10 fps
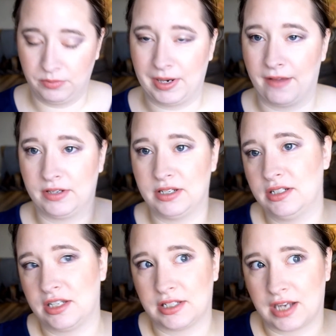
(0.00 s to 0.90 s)
we have
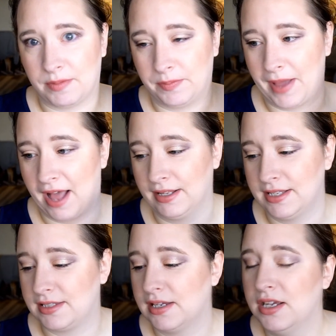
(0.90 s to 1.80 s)
just a couple
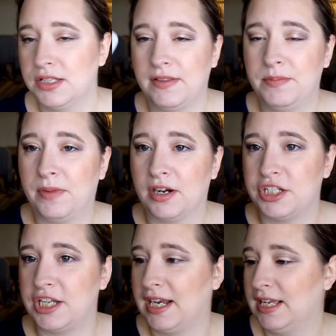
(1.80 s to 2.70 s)
palettes. So I have the Marc
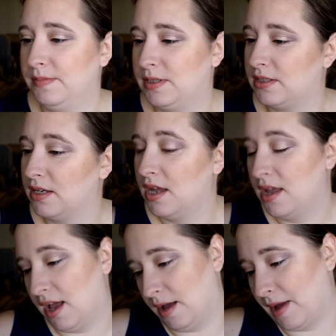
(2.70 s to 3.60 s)
Jacobs
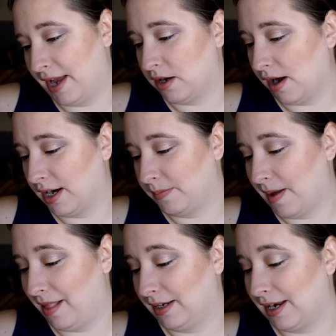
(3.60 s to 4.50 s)
Eye-Conic
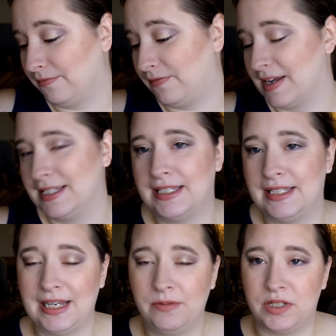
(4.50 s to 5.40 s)
palette in
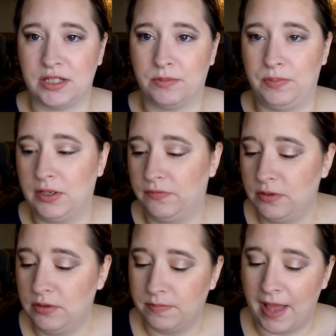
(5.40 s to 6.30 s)
Fantascene, which is a
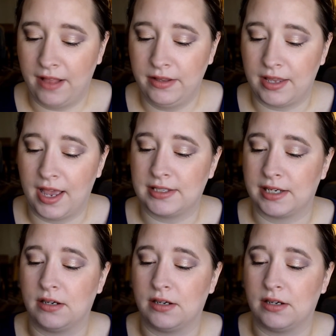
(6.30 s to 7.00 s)
beautiful palette that has like